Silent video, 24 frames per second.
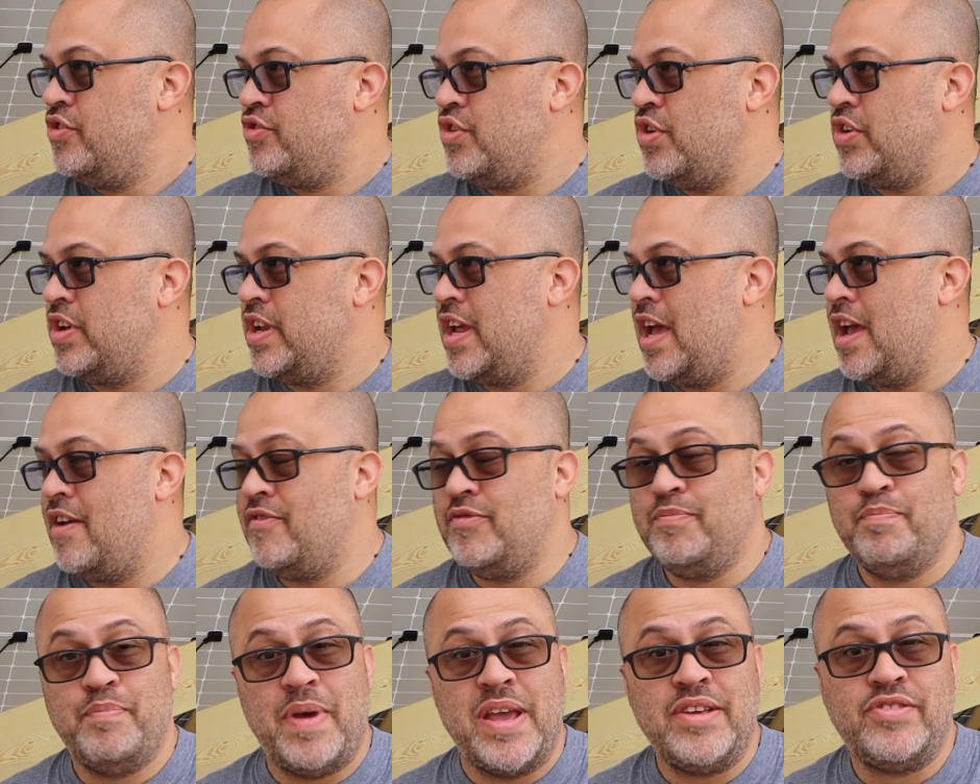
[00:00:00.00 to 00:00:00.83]
So you're gonna
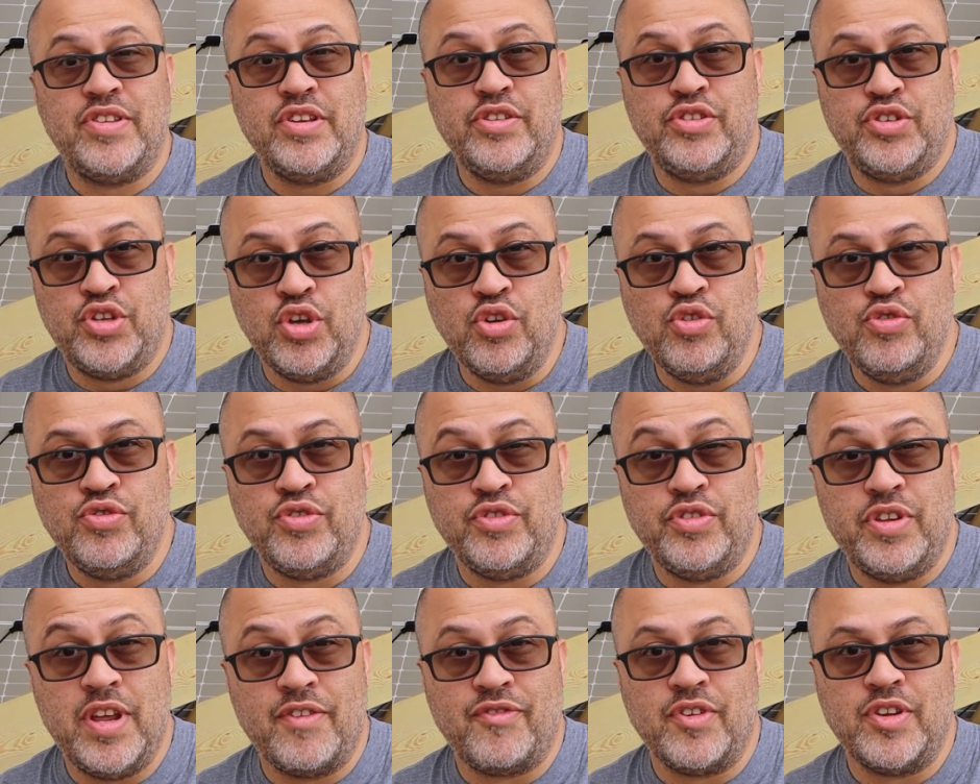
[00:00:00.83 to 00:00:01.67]
have basically two
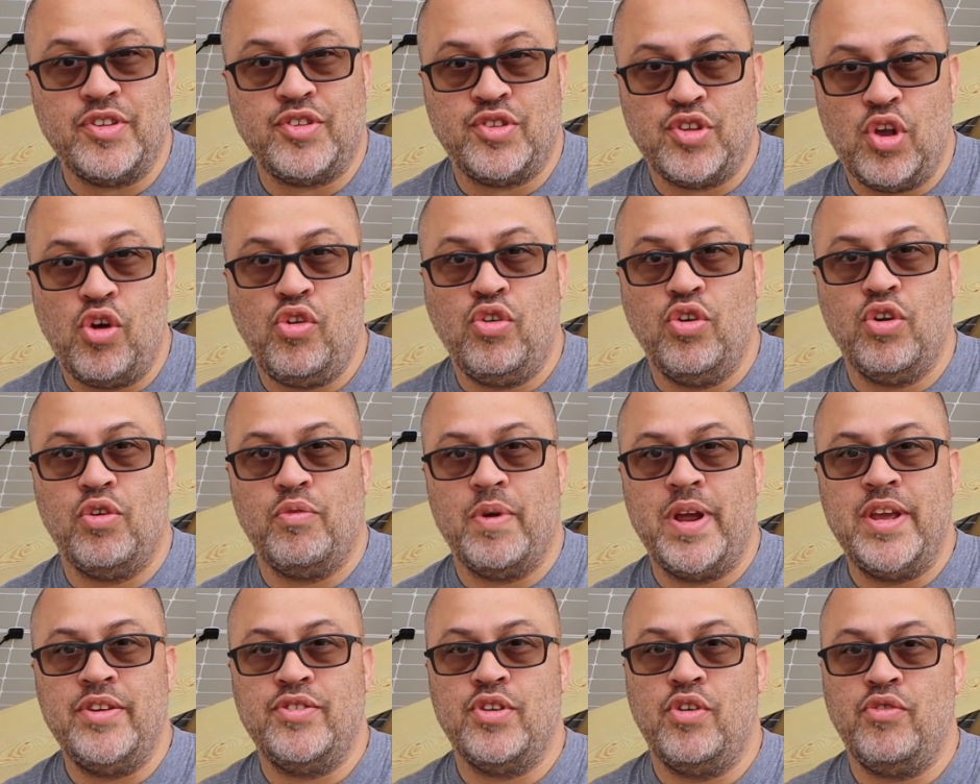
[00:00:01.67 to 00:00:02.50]
different
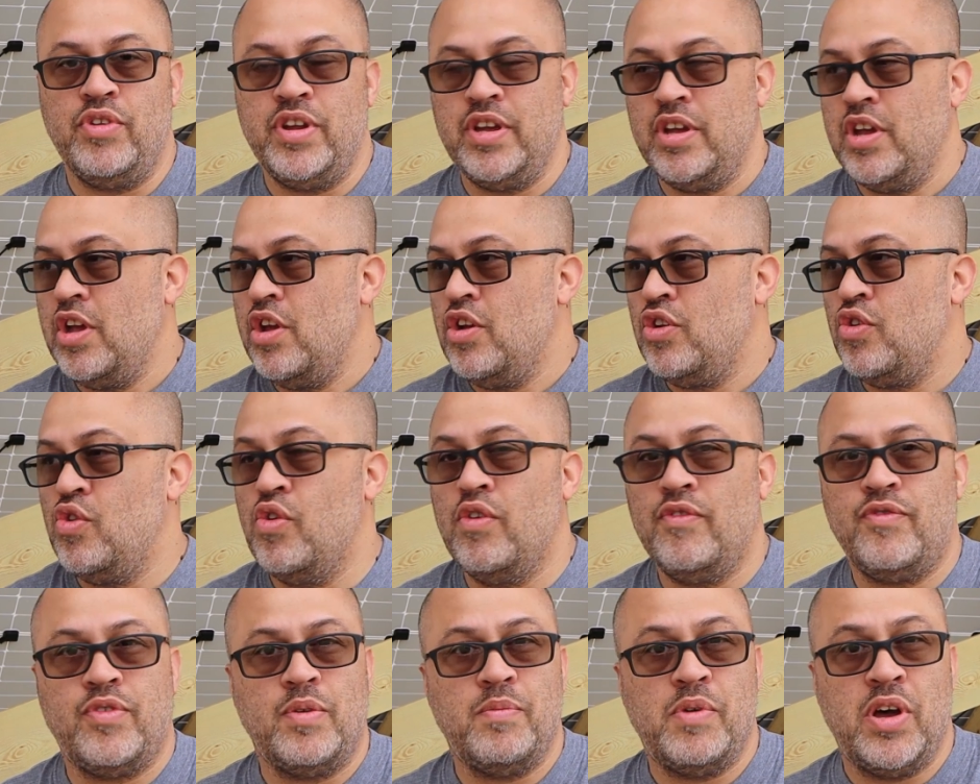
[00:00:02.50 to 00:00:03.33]
solar arrays on it,
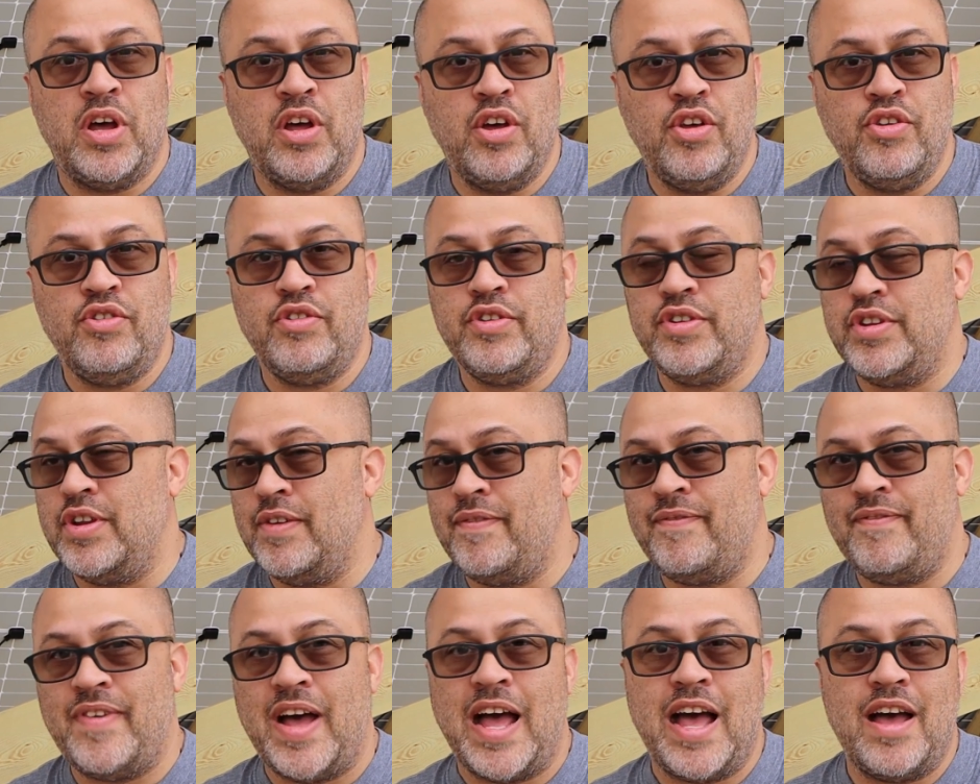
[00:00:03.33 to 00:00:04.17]
going from 100
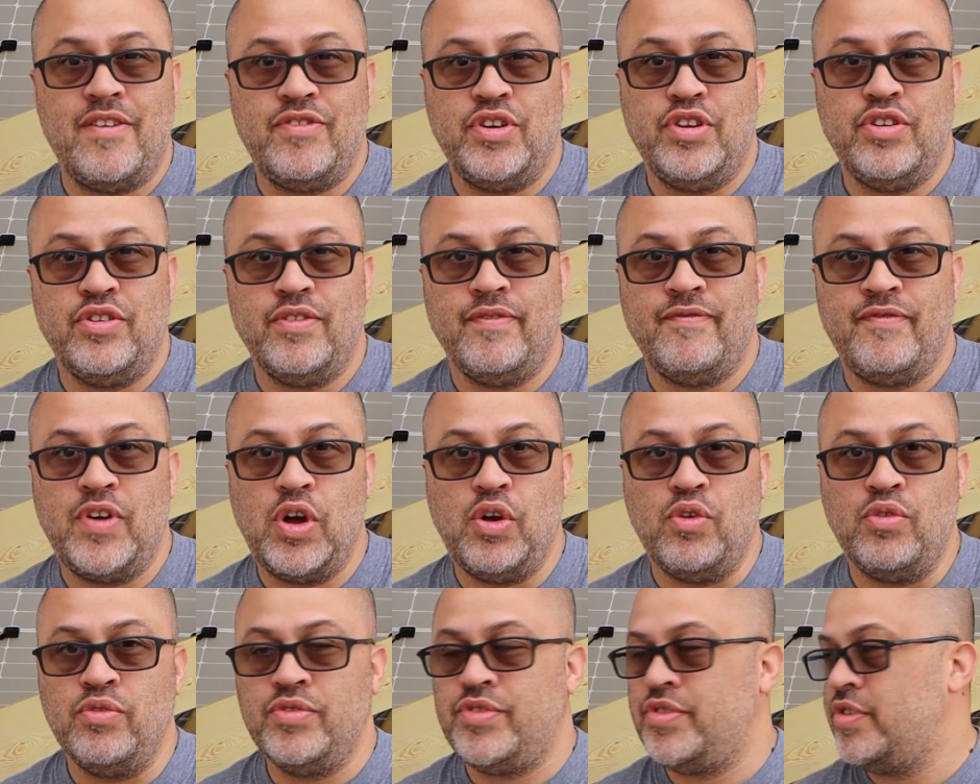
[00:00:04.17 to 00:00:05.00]
to 500
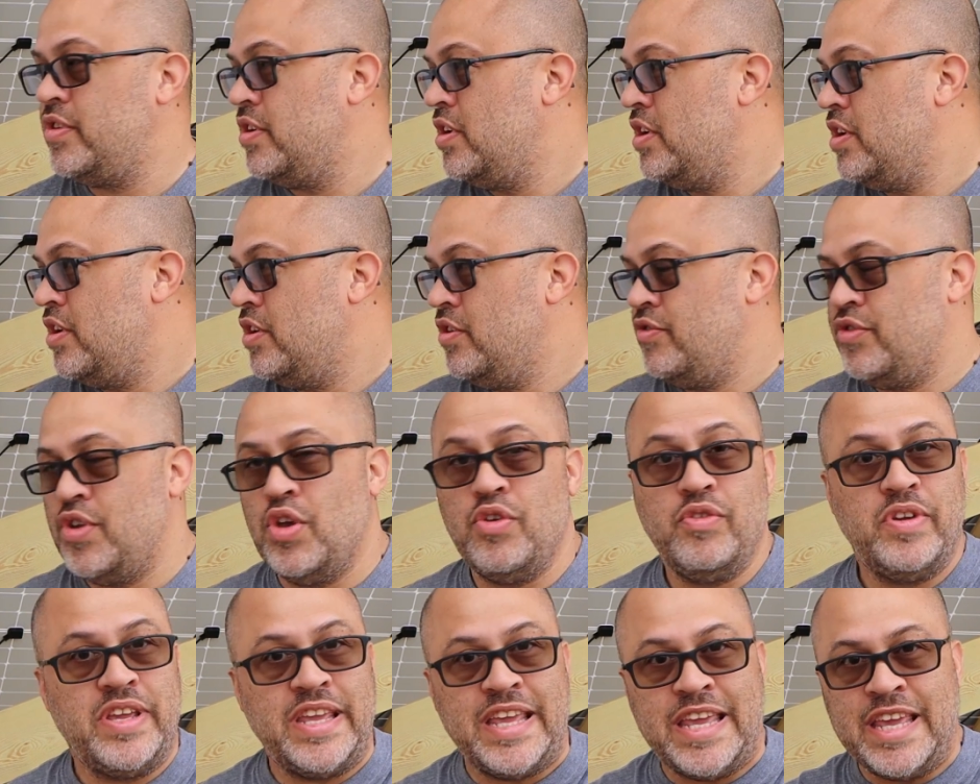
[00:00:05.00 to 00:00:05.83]
volts.
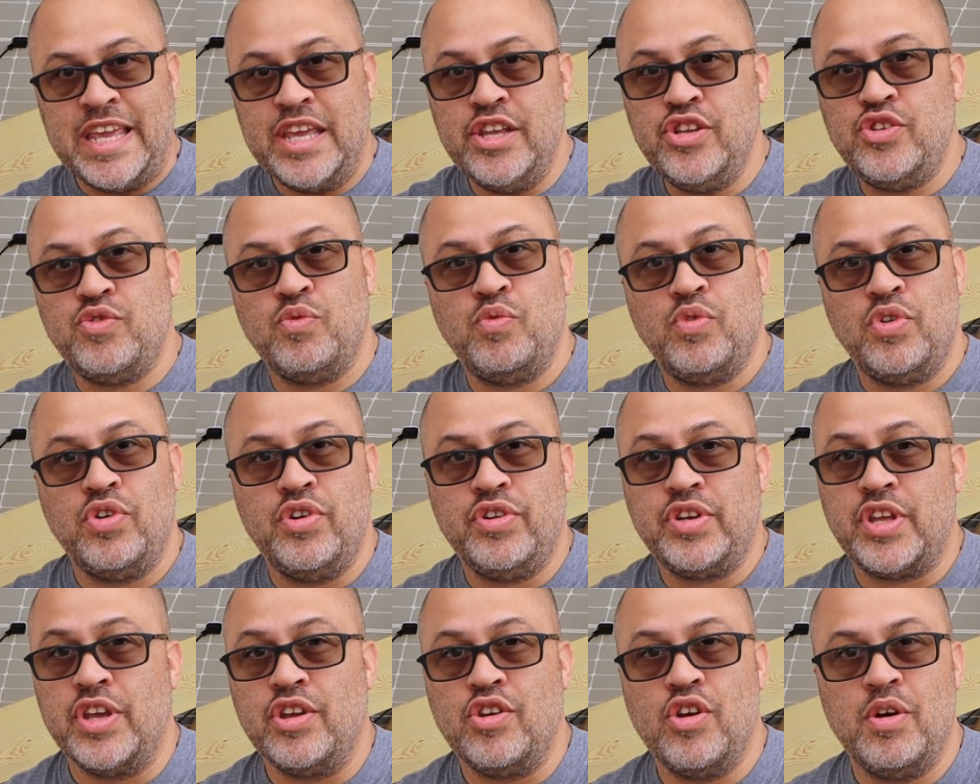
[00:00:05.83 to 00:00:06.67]
So each
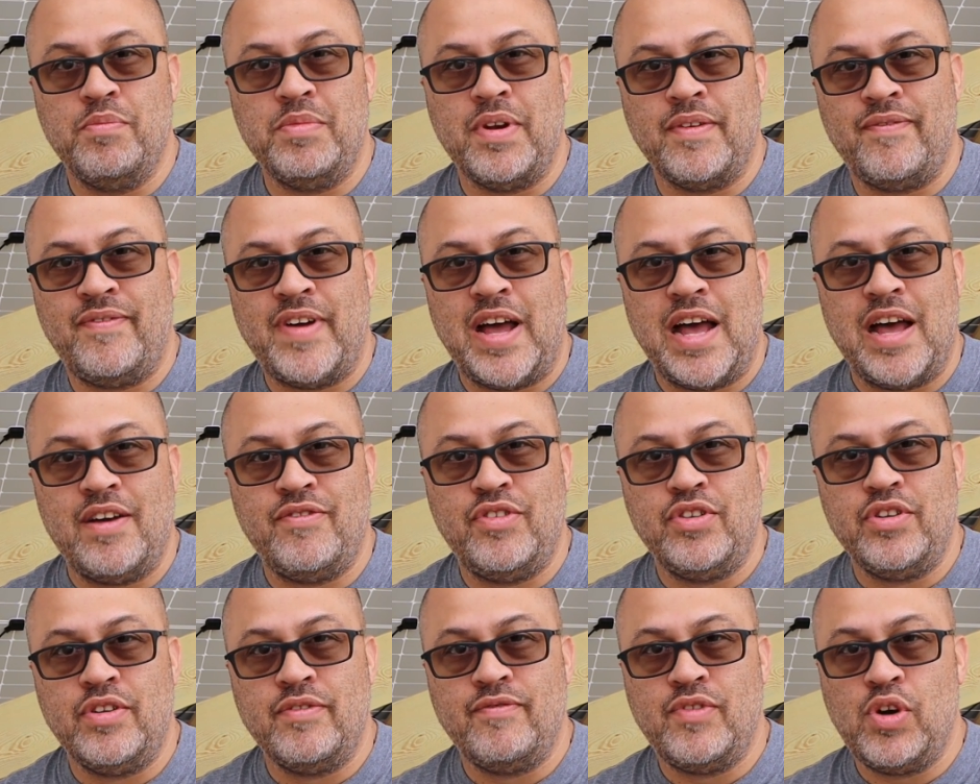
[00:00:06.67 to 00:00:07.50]
one can go up to
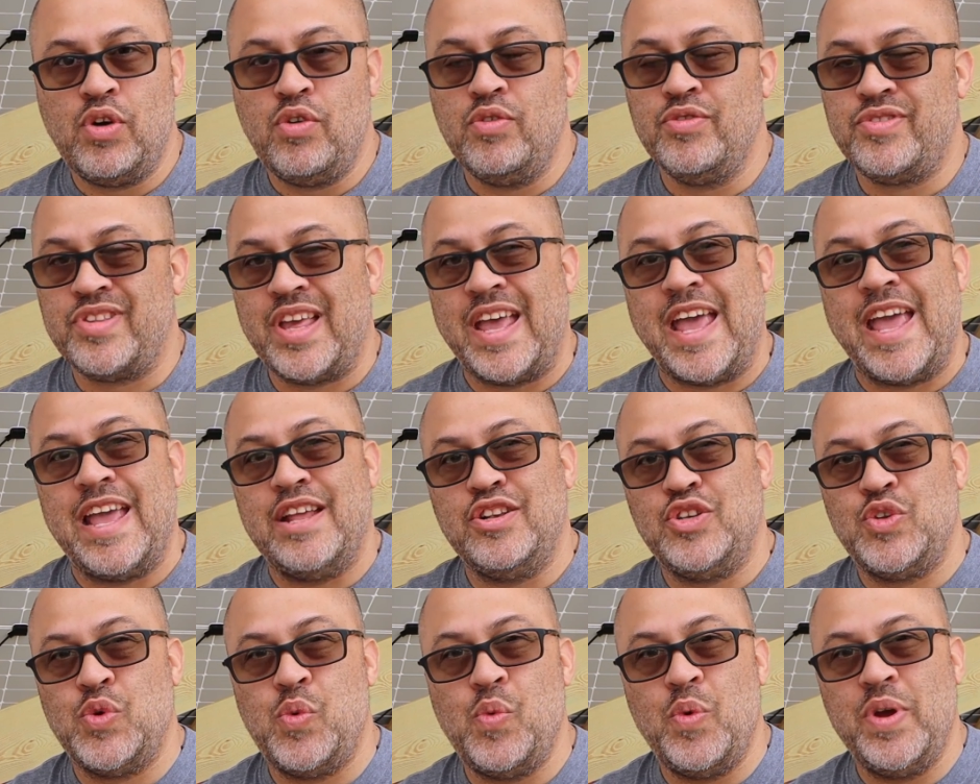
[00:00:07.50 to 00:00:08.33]
500 volts
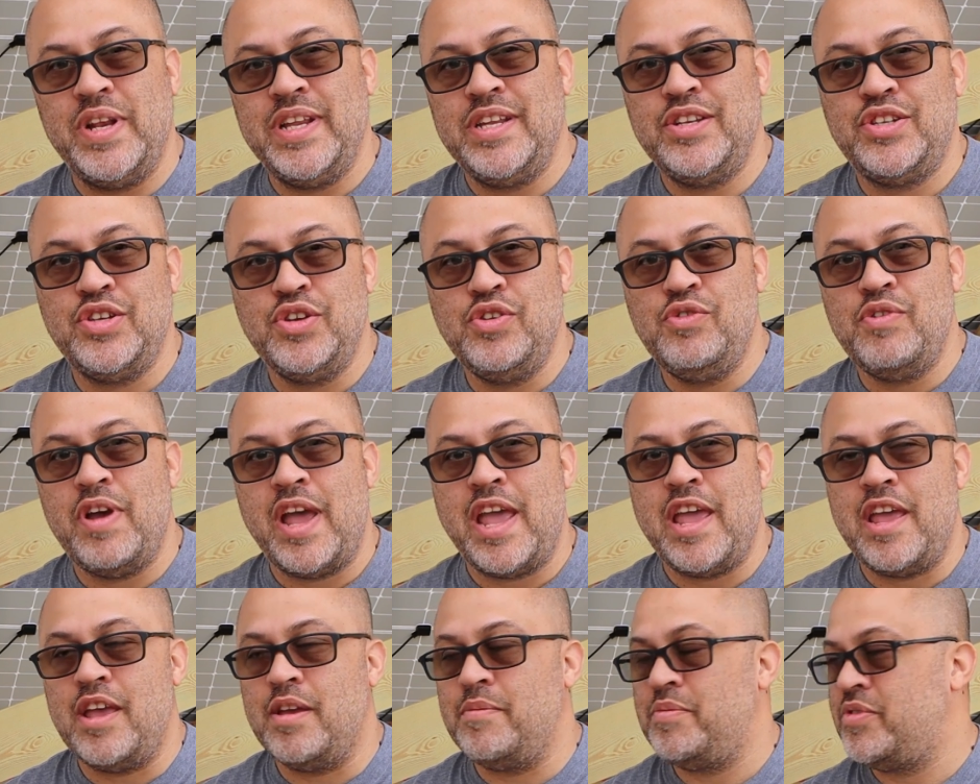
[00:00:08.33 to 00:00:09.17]
and 22
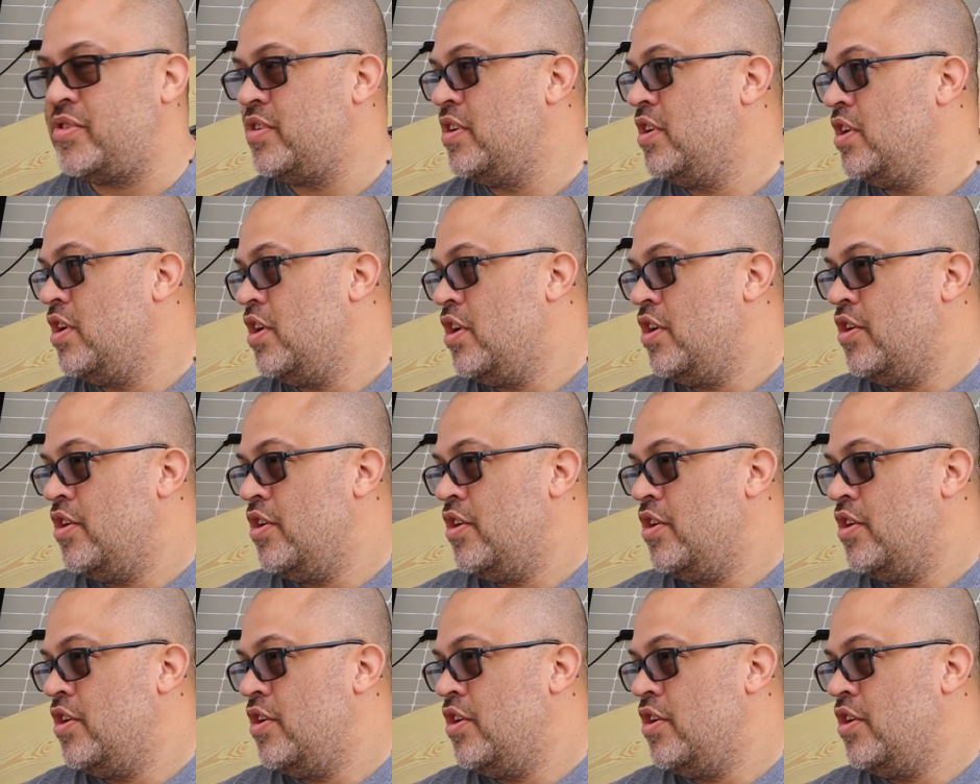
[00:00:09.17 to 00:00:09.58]
amps.